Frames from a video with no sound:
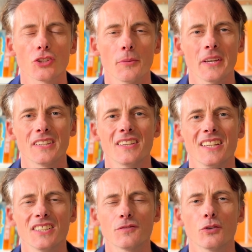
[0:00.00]
So I made
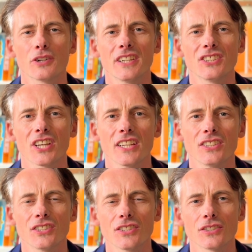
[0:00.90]
these 4 key
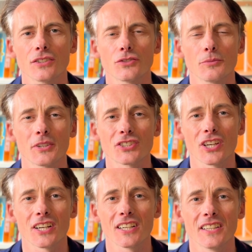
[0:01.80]
changes to my
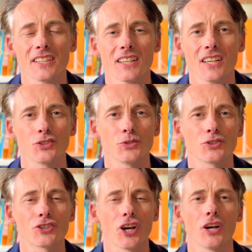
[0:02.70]
cycling to
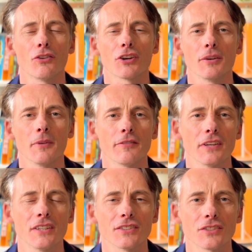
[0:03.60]
skyrocket my
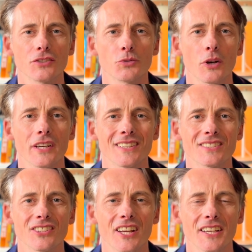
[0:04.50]
fitness to where it
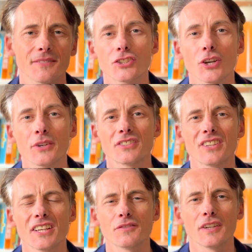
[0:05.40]
is today. So in
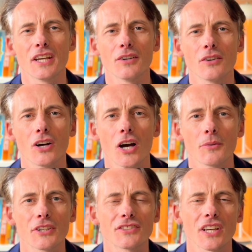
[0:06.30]
today's video,
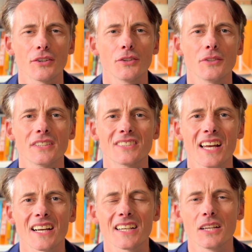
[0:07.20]
I'm going to tell you
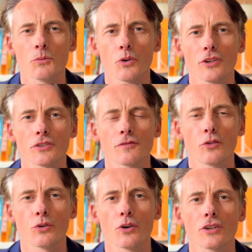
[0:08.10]
exactly what those
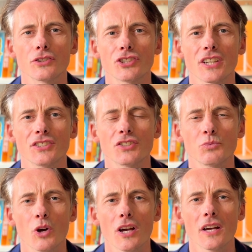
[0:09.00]
4 changes
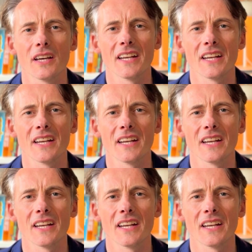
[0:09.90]
were